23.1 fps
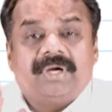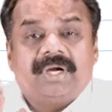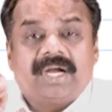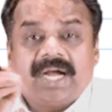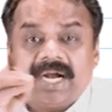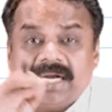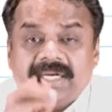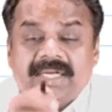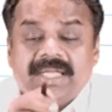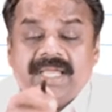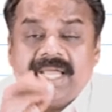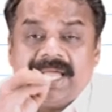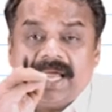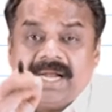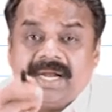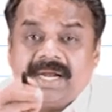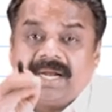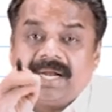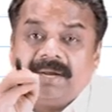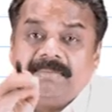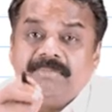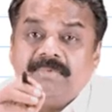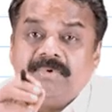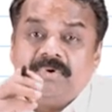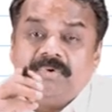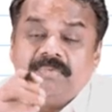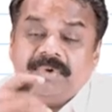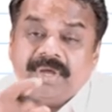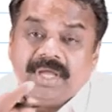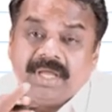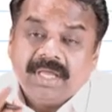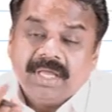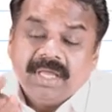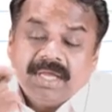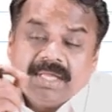cutting and
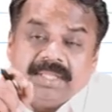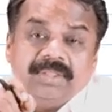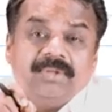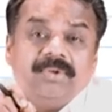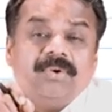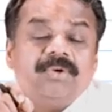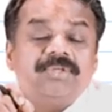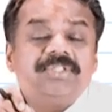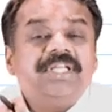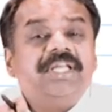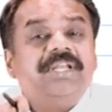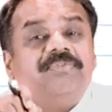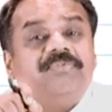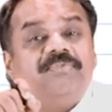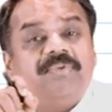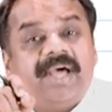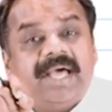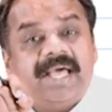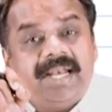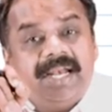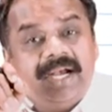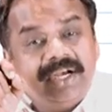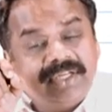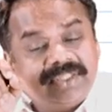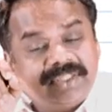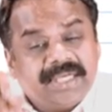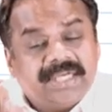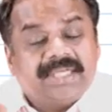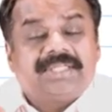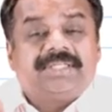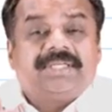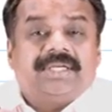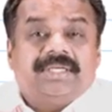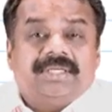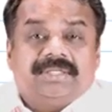removing those invalid
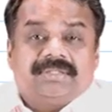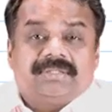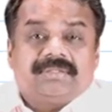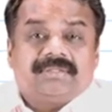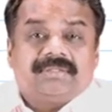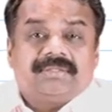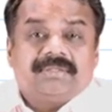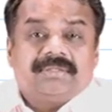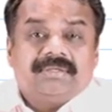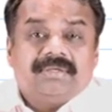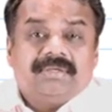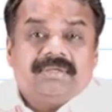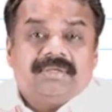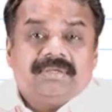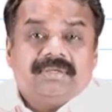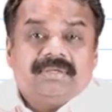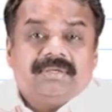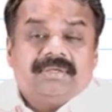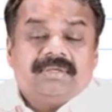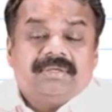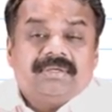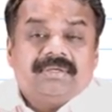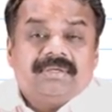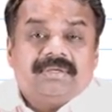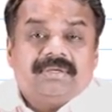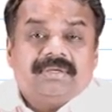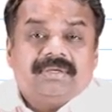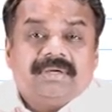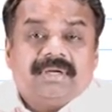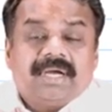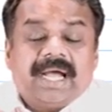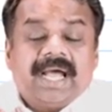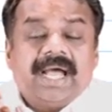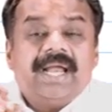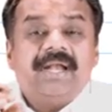sections
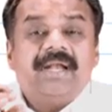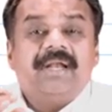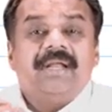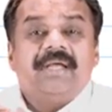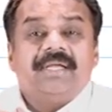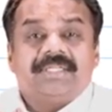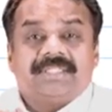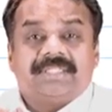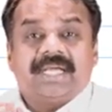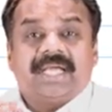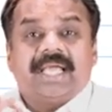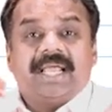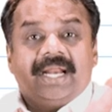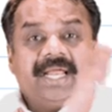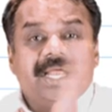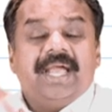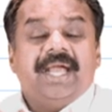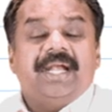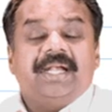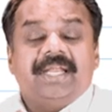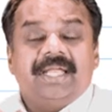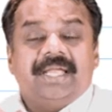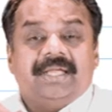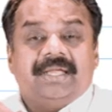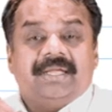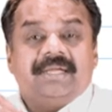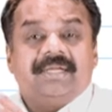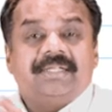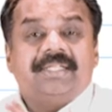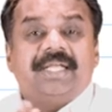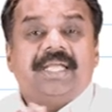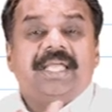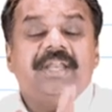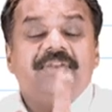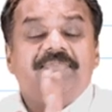and segregating
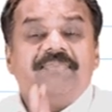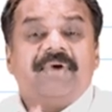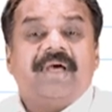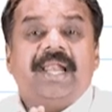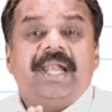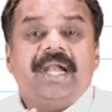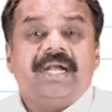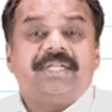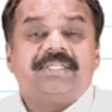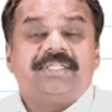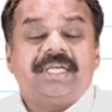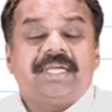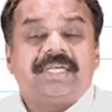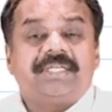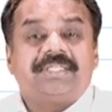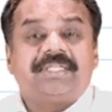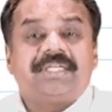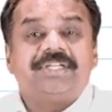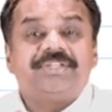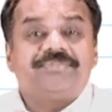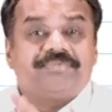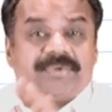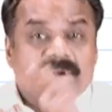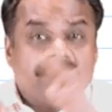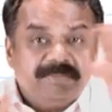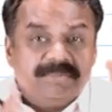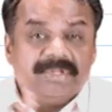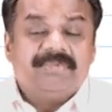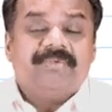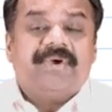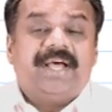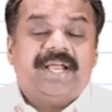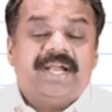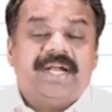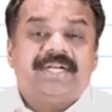the invalid sections from the
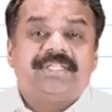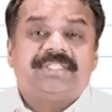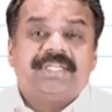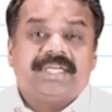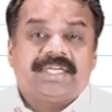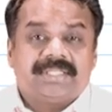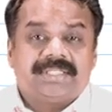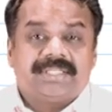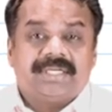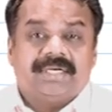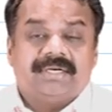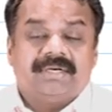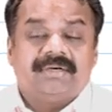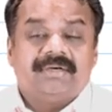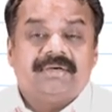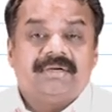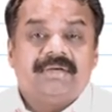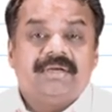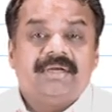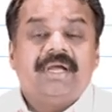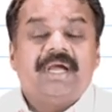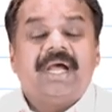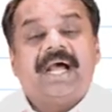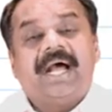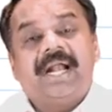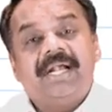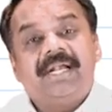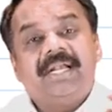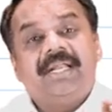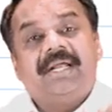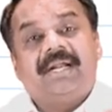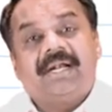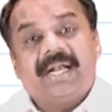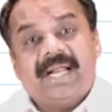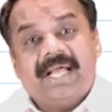valid section and
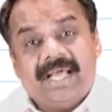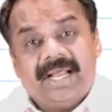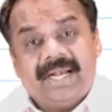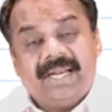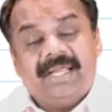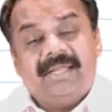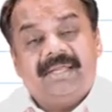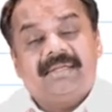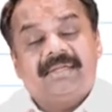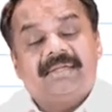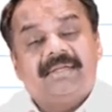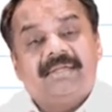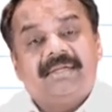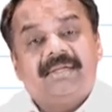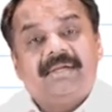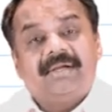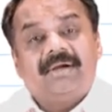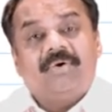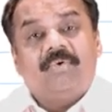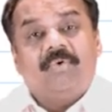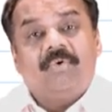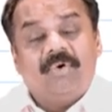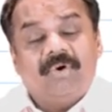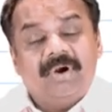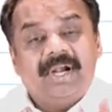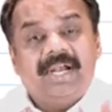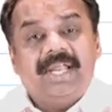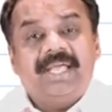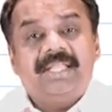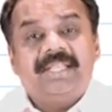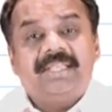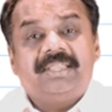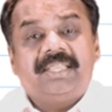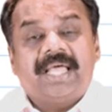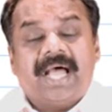declaring
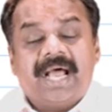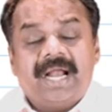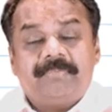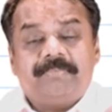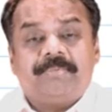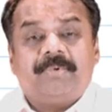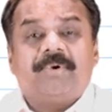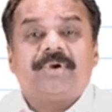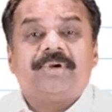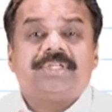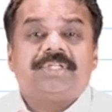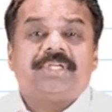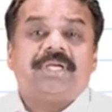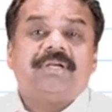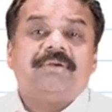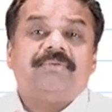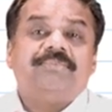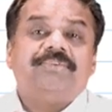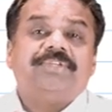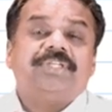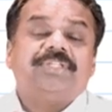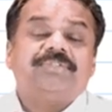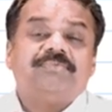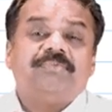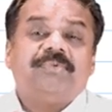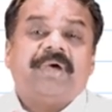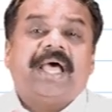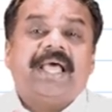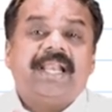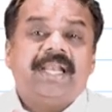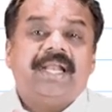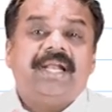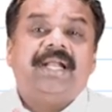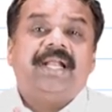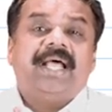only that portion which is
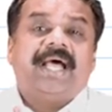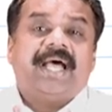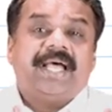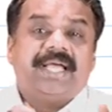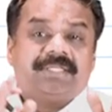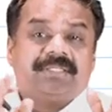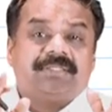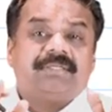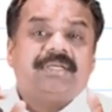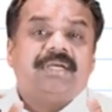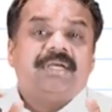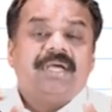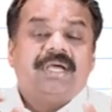valid as